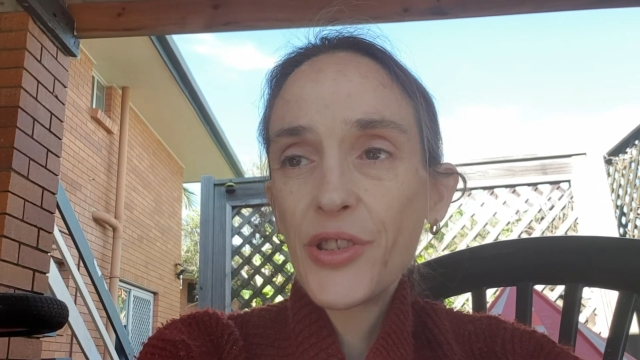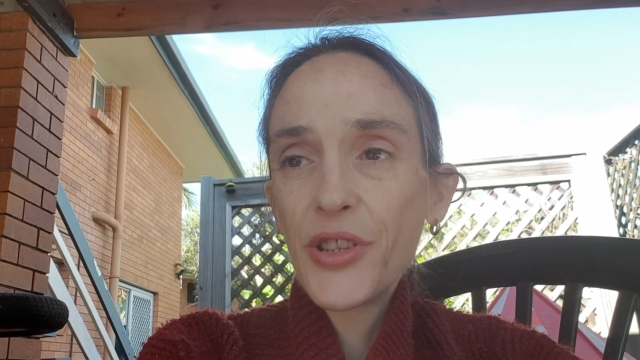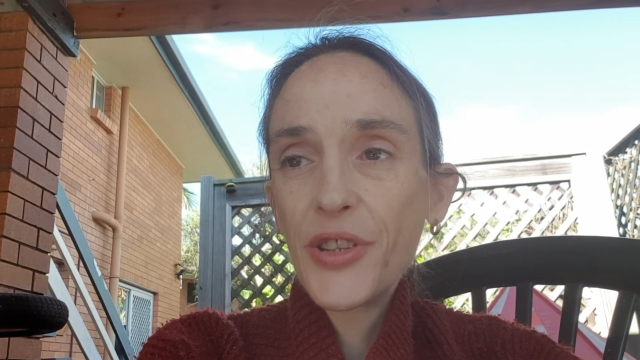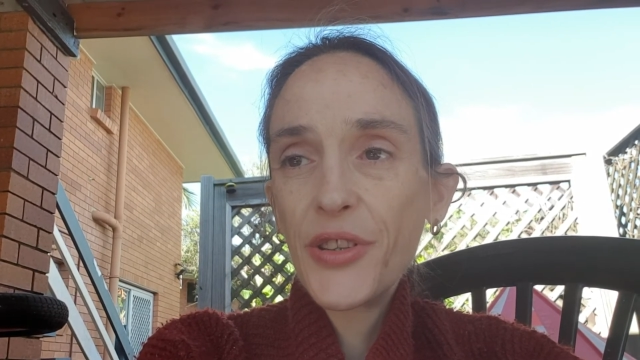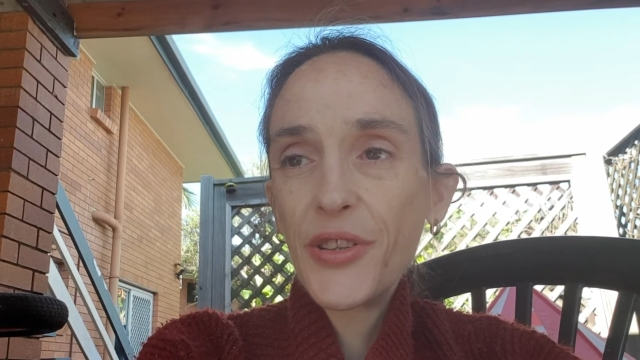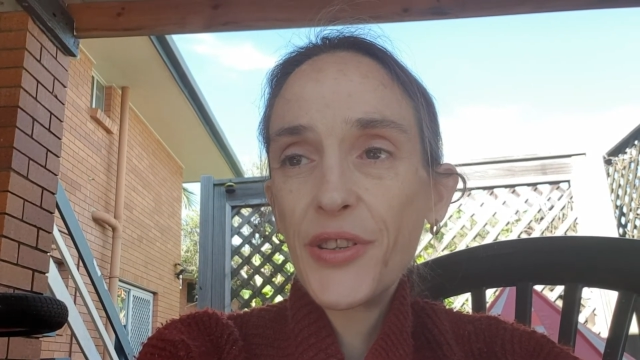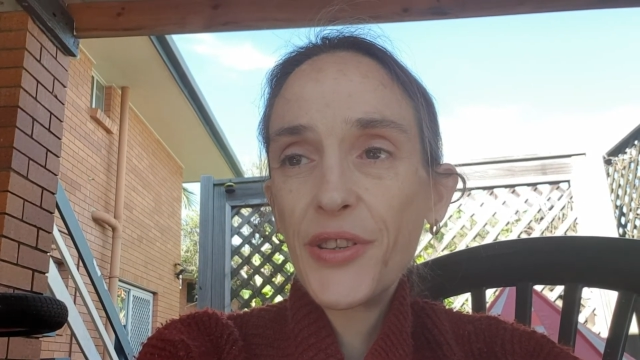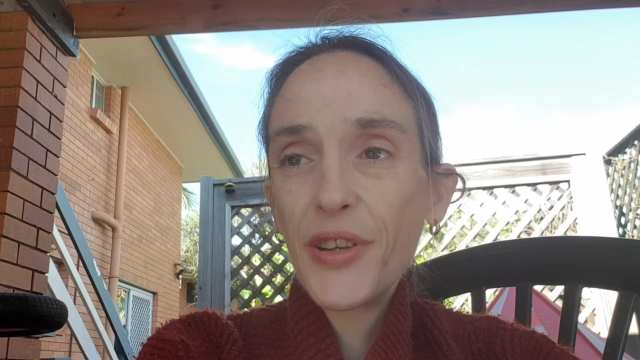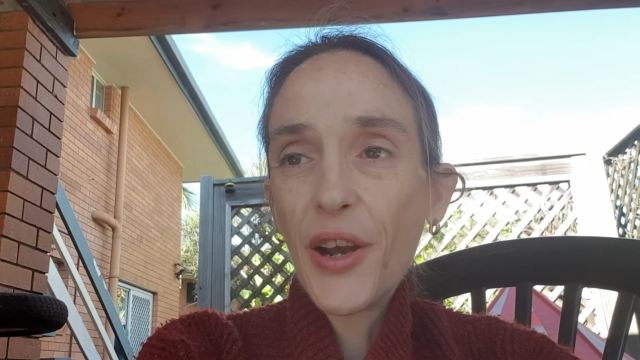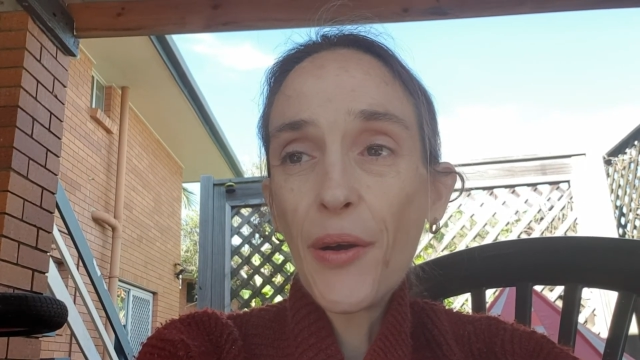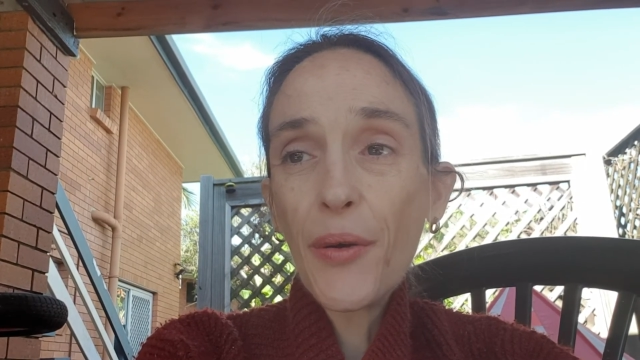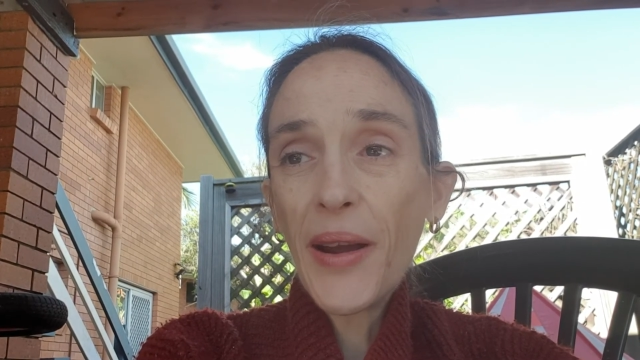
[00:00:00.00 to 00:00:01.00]
to
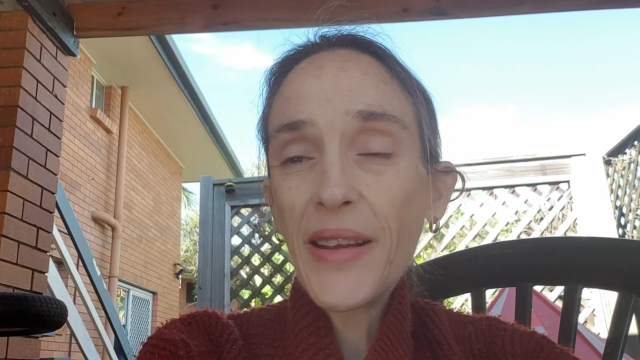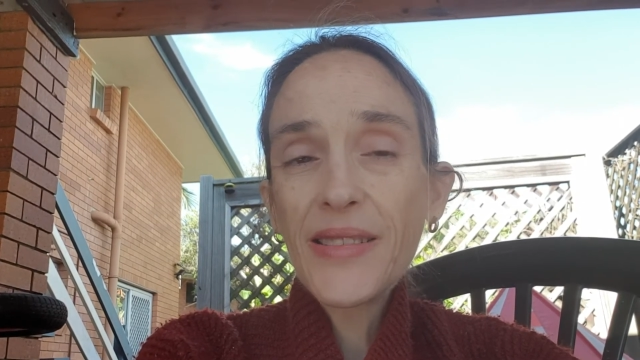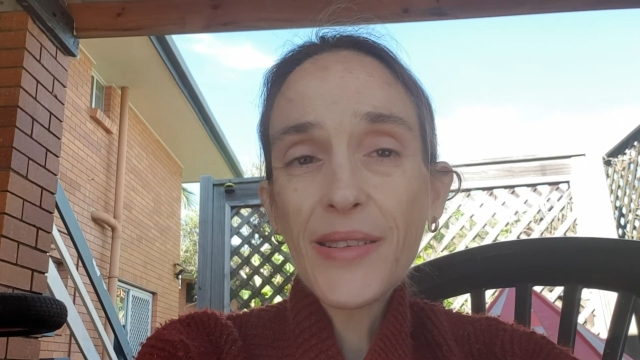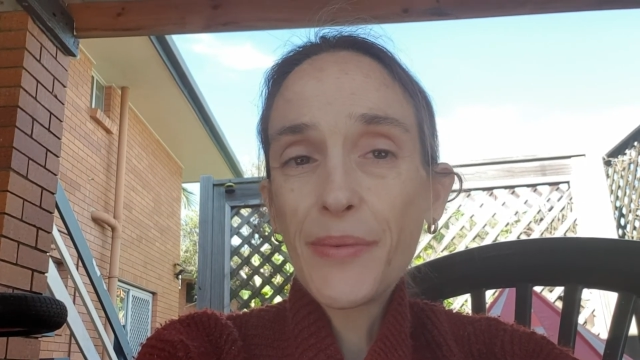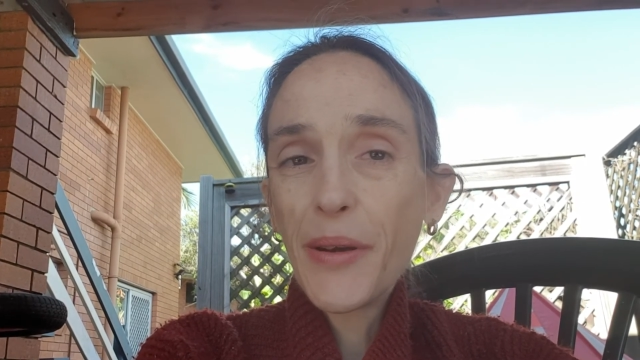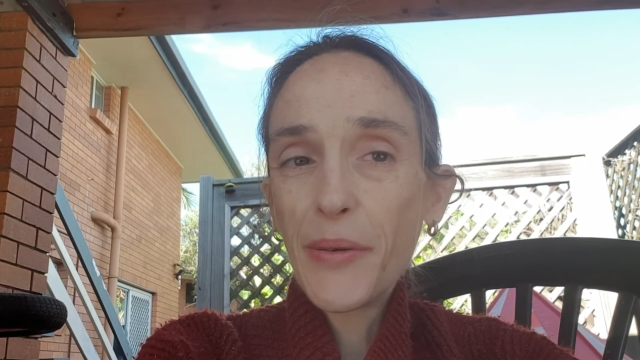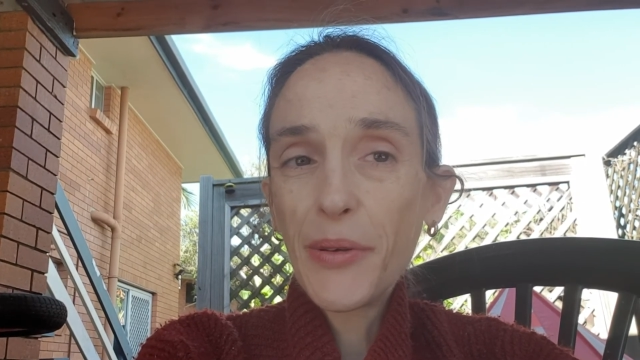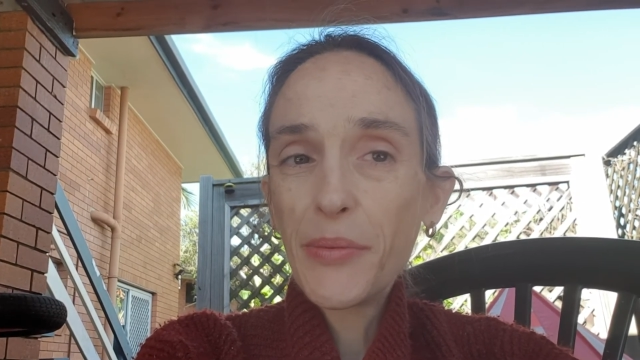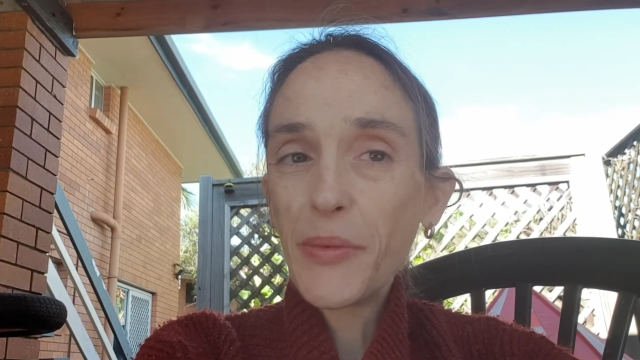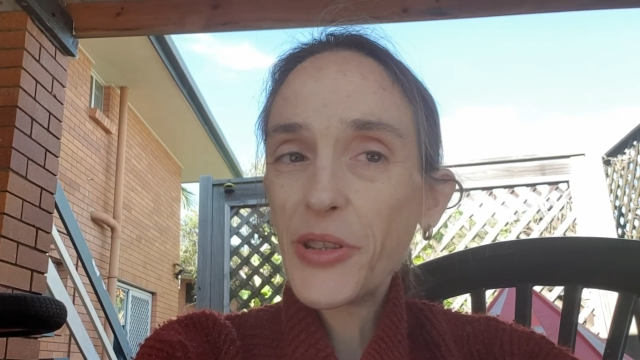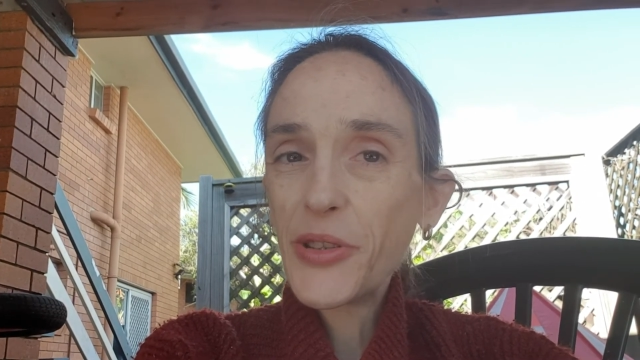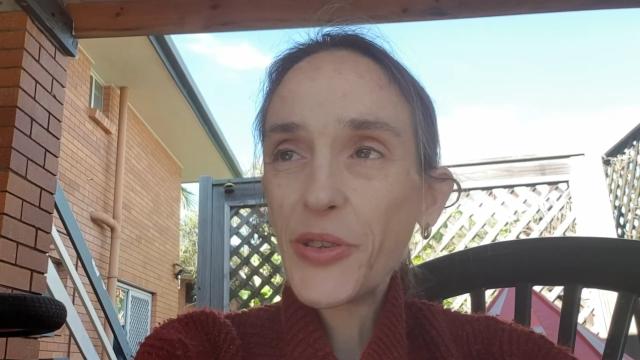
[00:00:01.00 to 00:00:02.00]
go away somewhere with
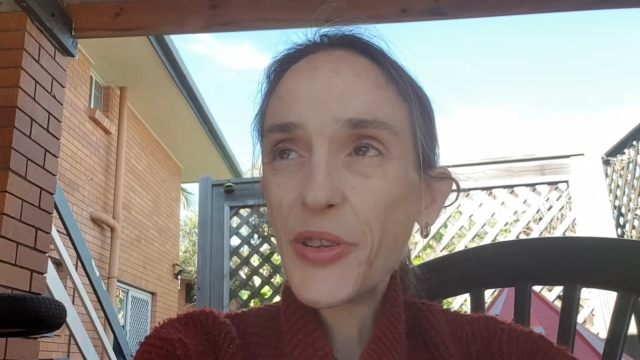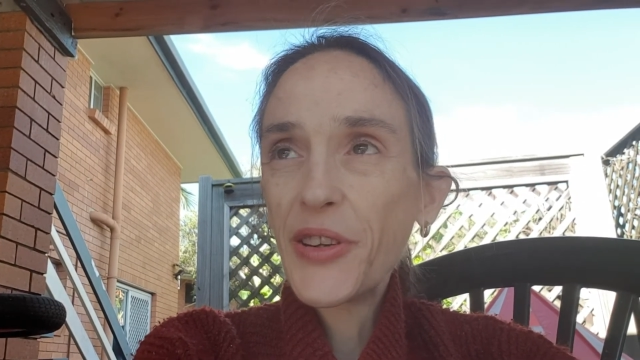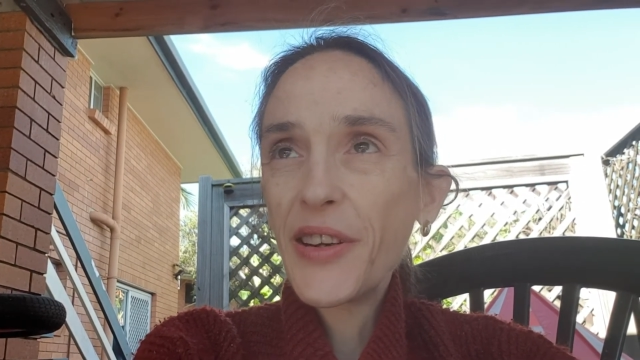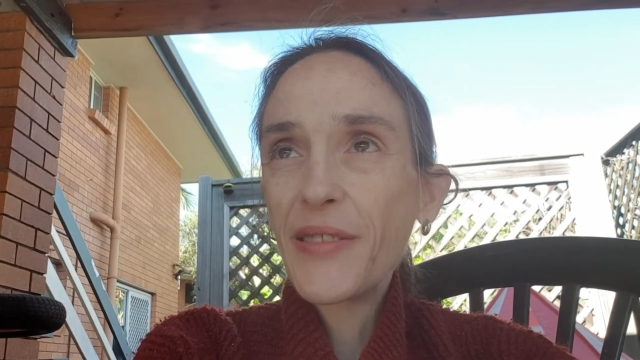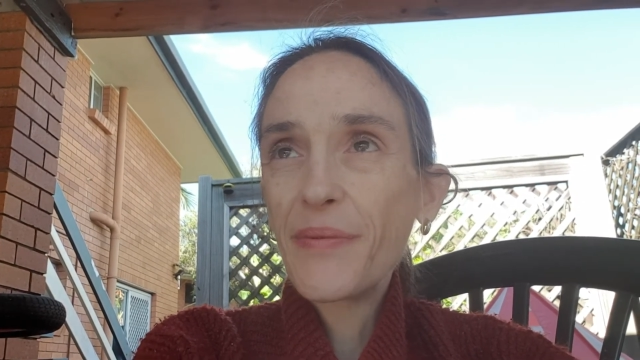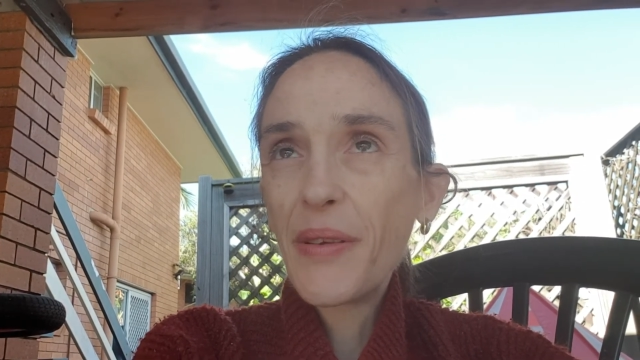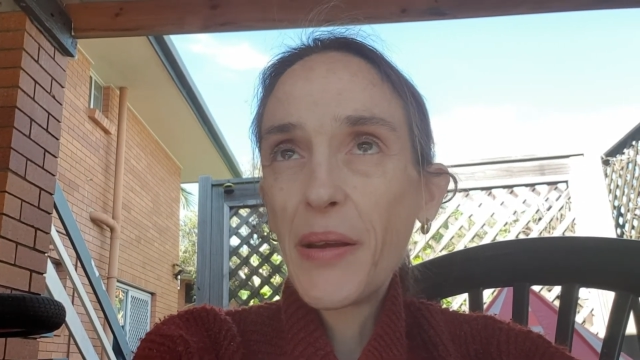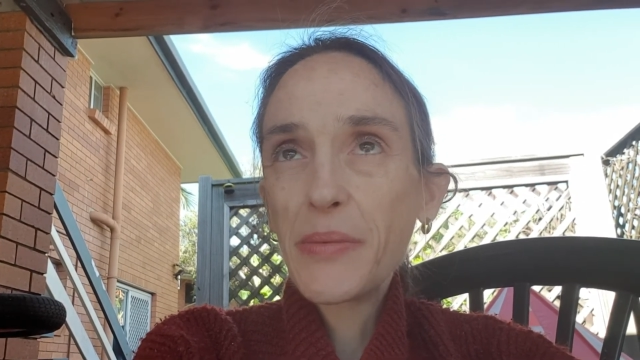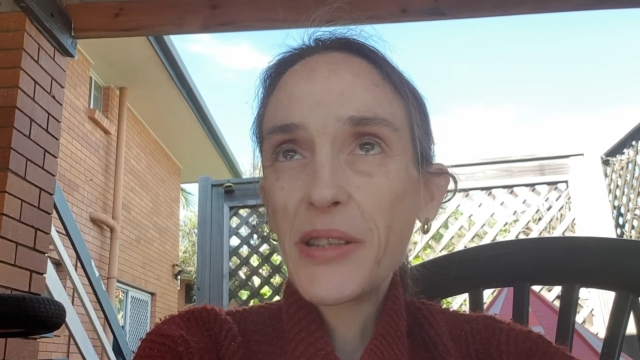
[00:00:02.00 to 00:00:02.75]
my daughter and be able